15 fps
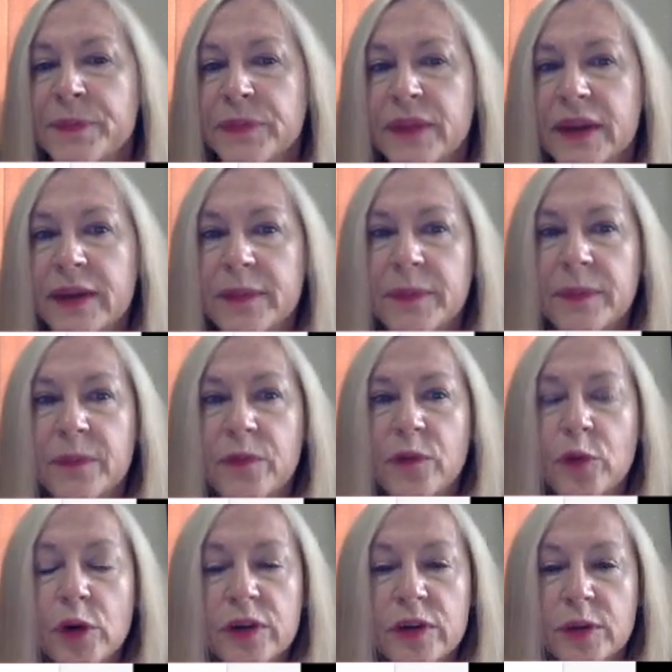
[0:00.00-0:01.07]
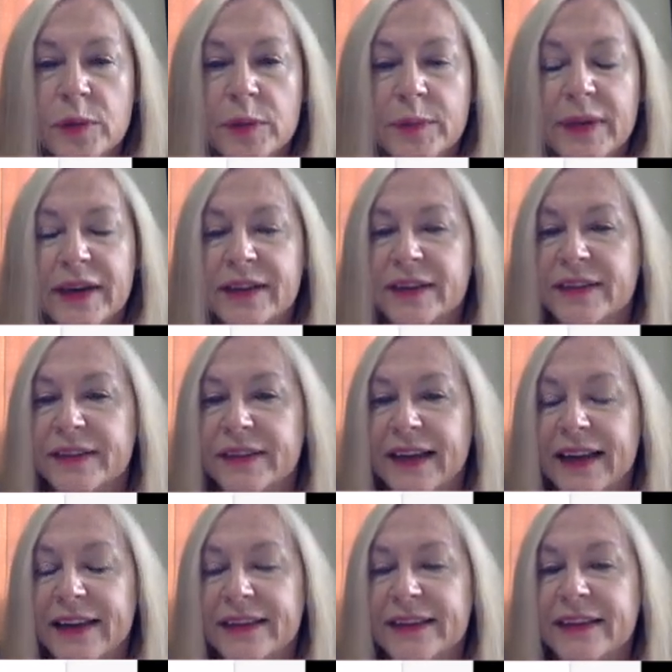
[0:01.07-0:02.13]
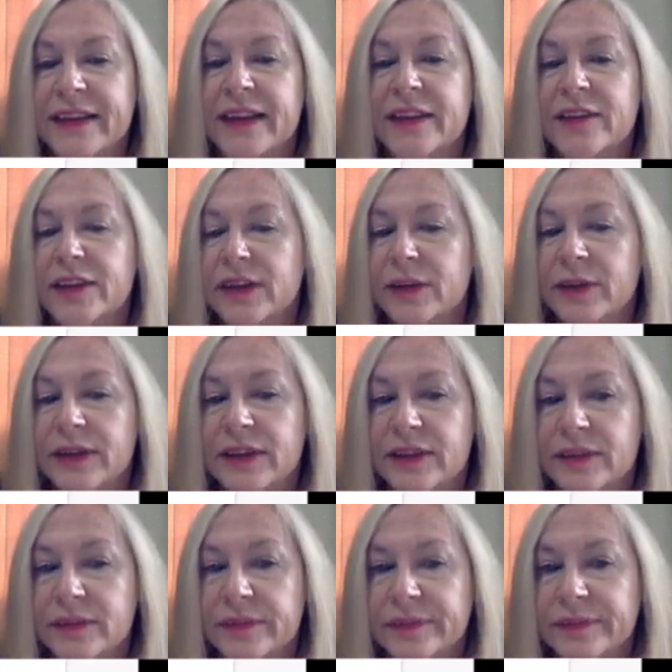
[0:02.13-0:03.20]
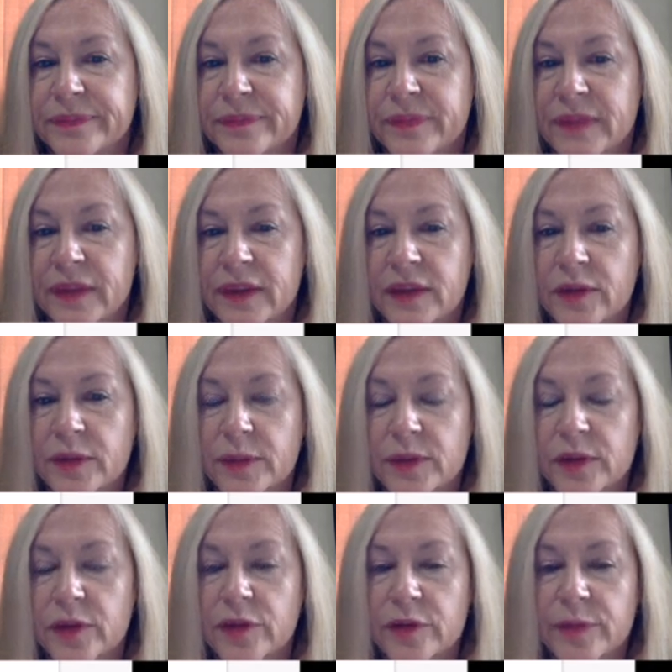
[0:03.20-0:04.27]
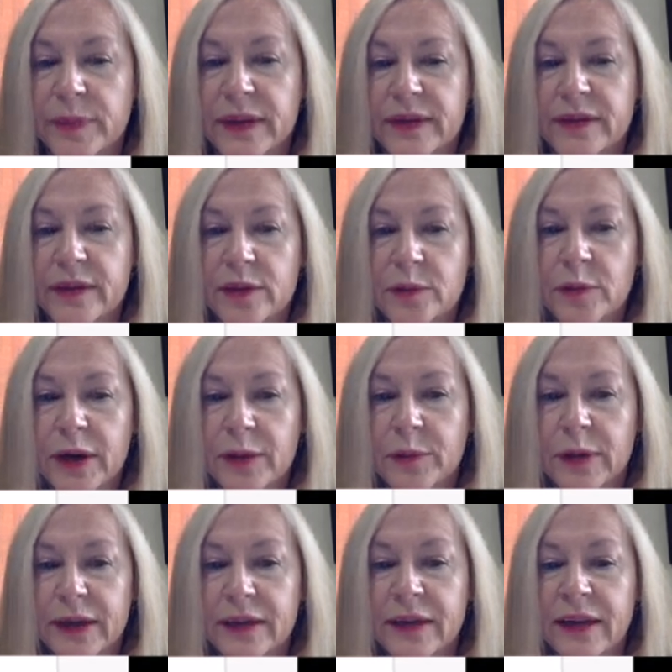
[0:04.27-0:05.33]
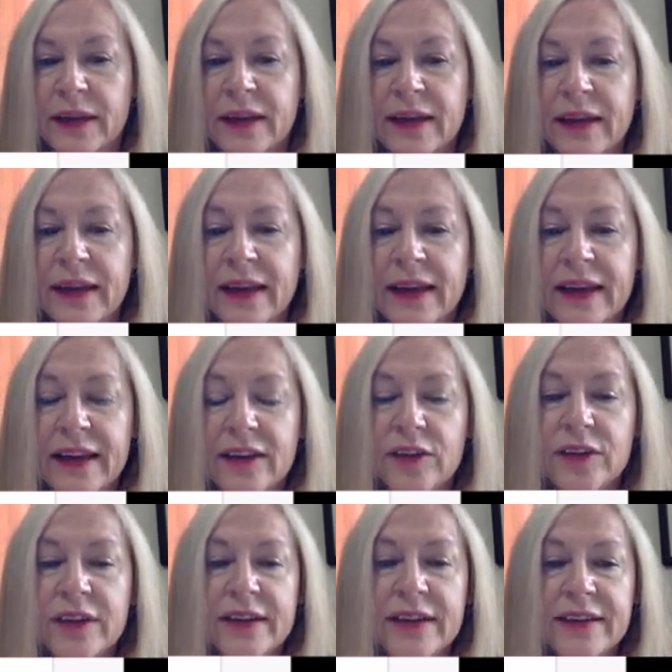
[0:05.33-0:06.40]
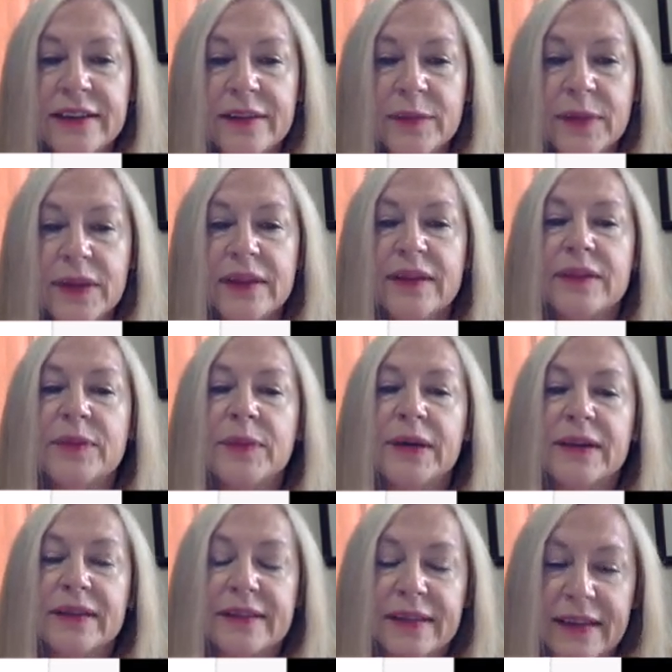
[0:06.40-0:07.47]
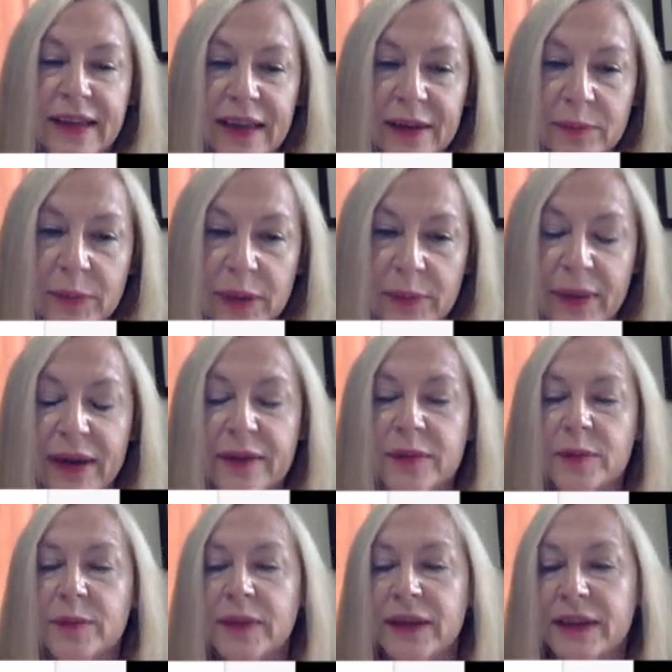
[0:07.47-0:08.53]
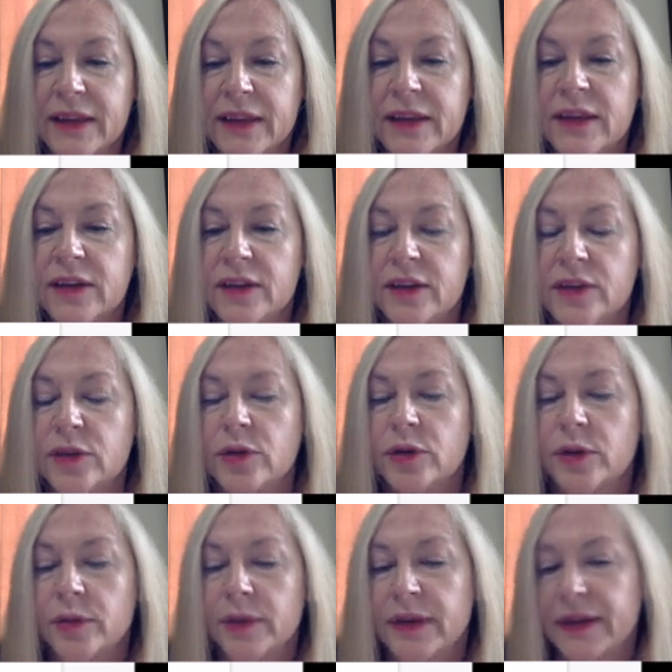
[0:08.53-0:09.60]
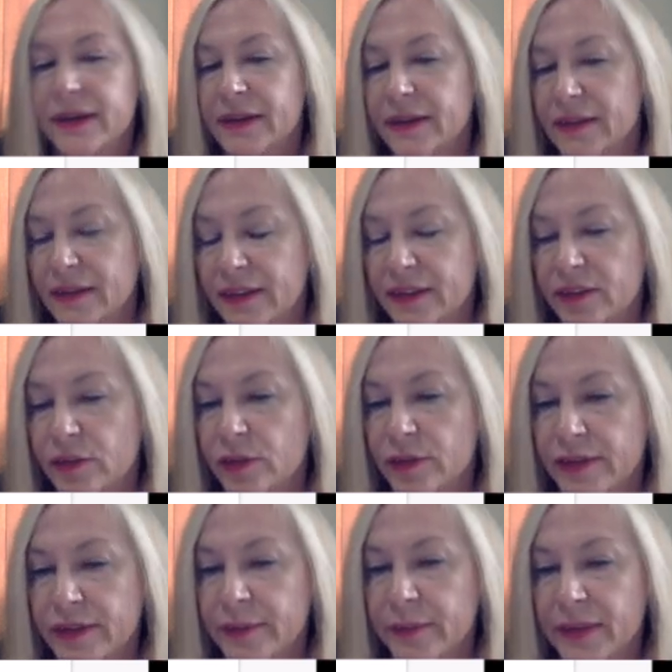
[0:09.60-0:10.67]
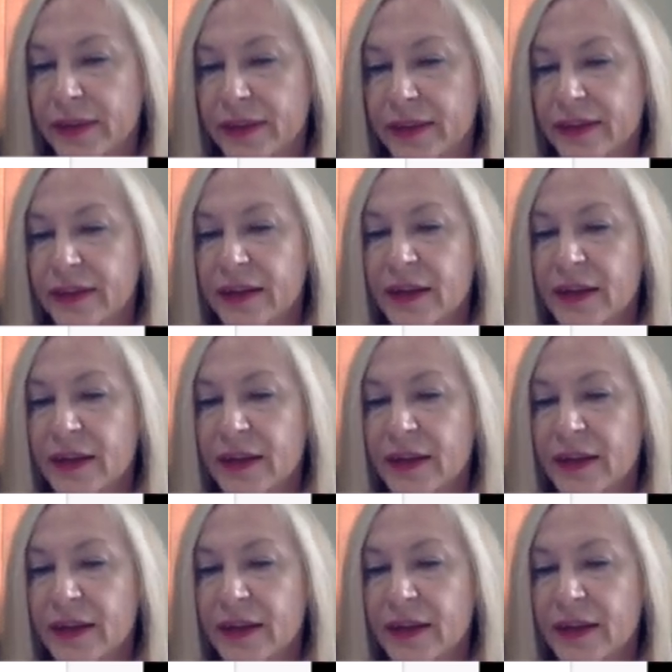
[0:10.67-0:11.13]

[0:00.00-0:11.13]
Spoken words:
Type 4 Tobit model just adds another equation that you observe based on Y1. And you can estimate these models again by maximum likelihood or by like two-step method.